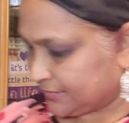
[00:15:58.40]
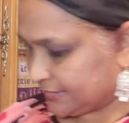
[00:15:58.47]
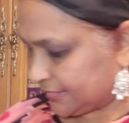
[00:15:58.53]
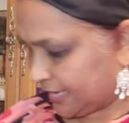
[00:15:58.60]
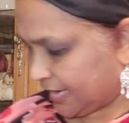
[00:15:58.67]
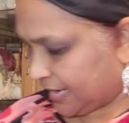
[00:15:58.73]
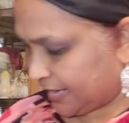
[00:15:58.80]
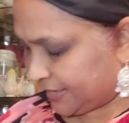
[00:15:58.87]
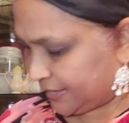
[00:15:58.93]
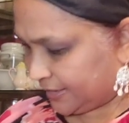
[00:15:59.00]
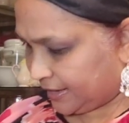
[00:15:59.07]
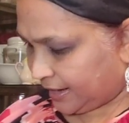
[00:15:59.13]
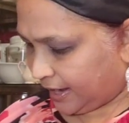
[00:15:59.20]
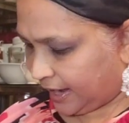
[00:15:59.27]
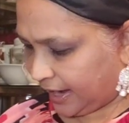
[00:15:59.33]
Then
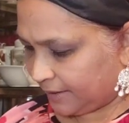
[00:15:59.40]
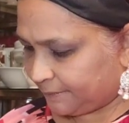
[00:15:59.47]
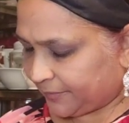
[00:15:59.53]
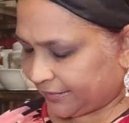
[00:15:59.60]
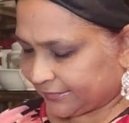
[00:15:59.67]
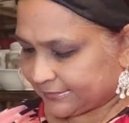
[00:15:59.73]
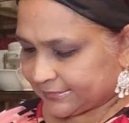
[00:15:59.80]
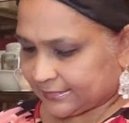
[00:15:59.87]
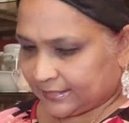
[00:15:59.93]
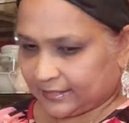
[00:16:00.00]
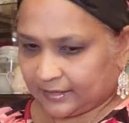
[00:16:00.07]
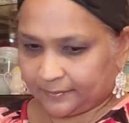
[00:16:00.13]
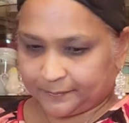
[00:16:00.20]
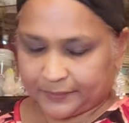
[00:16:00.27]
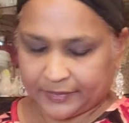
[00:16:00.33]
I picked
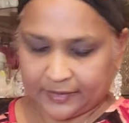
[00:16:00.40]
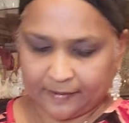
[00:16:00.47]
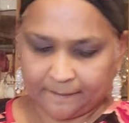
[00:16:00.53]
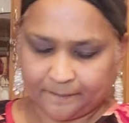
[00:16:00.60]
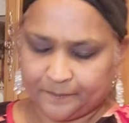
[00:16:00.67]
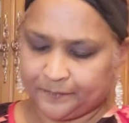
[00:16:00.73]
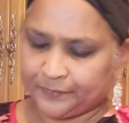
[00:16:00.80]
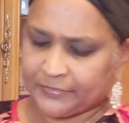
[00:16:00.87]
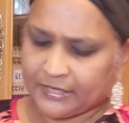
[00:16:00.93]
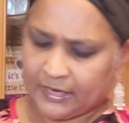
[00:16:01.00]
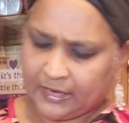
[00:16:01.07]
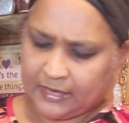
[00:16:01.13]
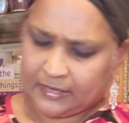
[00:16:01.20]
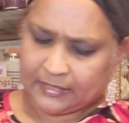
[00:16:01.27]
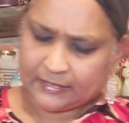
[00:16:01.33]
up
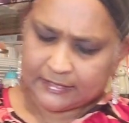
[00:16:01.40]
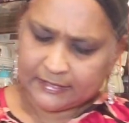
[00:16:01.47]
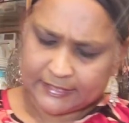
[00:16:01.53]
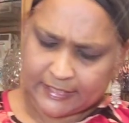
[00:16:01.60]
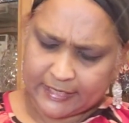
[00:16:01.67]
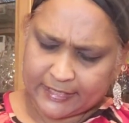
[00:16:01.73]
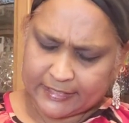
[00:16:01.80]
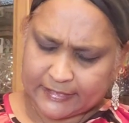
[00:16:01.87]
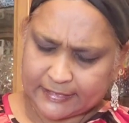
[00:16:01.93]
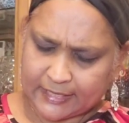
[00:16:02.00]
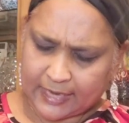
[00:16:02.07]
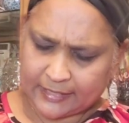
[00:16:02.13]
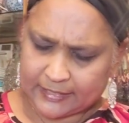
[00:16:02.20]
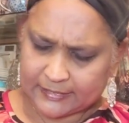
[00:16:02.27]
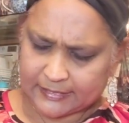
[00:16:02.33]
these
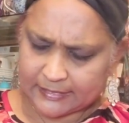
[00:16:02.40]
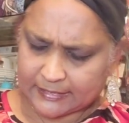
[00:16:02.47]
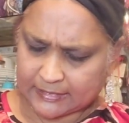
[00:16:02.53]
and this